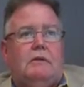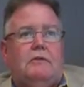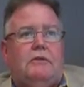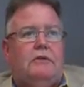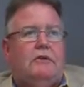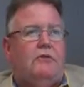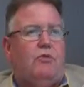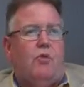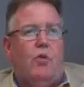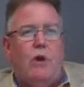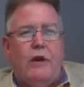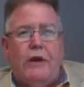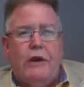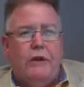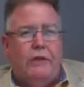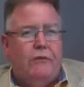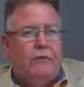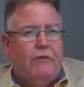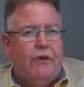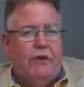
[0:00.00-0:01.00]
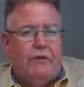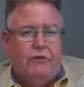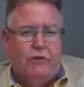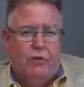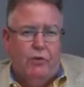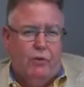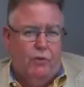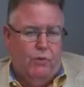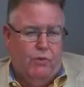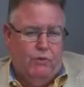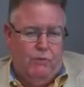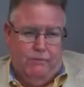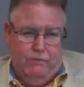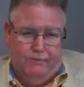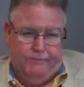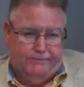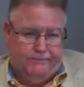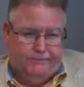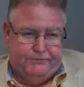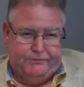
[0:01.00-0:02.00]
just one individual,
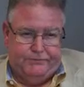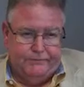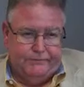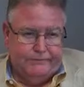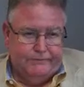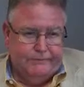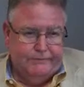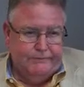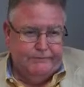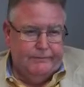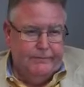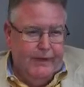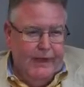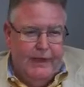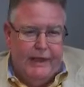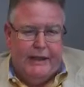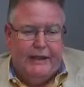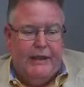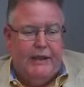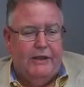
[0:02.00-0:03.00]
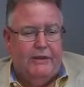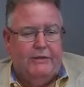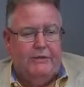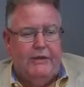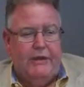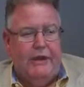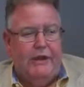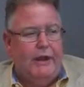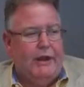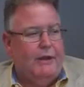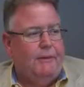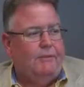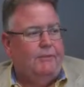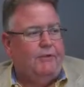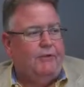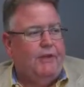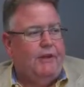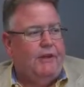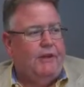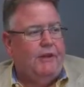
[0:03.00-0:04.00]
and I can't say
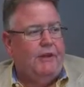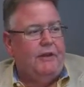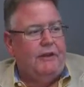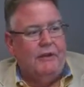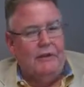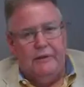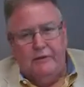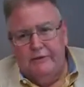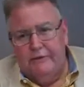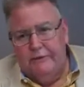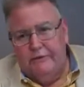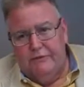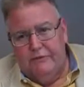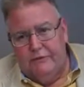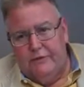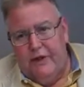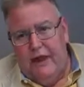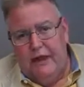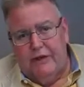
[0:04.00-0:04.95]
names or anything because of